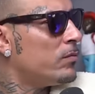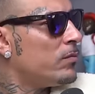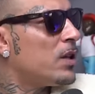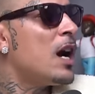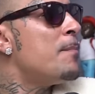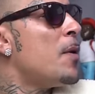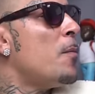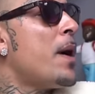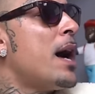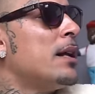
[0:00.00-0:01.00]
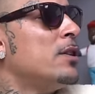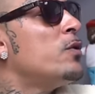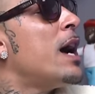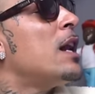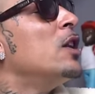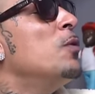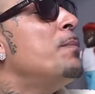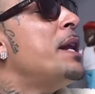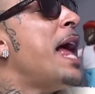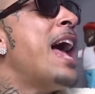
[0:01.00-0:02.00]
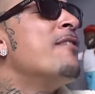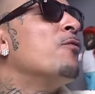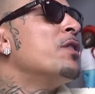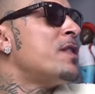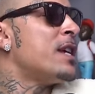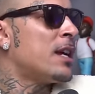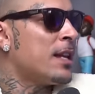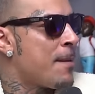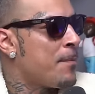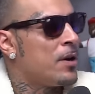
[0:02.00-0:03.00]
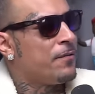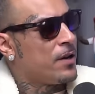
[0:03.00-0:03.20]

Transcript: It's a gumbo pot. You man, a little bit of everything in that motherfucker.